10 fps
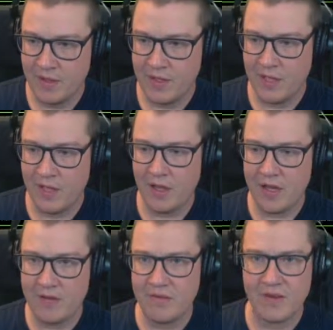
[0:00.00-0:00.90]
the
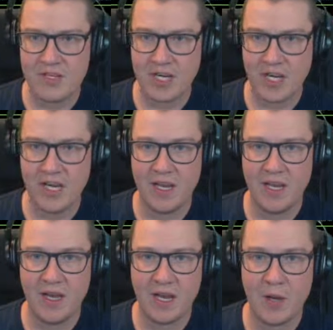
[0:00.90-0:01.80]
lionfish are
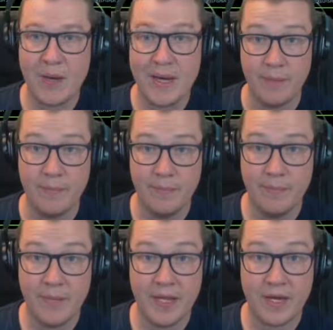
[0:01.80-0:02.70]
gonna eat them
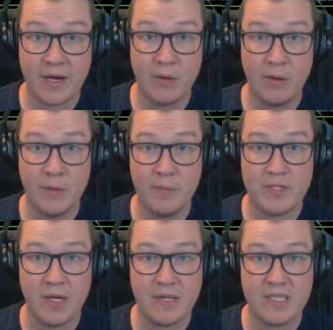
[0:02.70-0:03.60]
when they grow up.
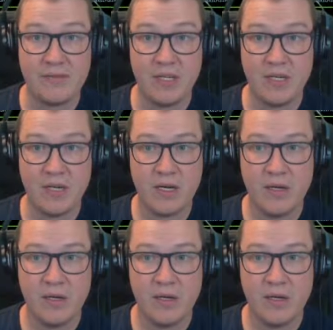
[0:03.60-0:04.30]
So let's have a look.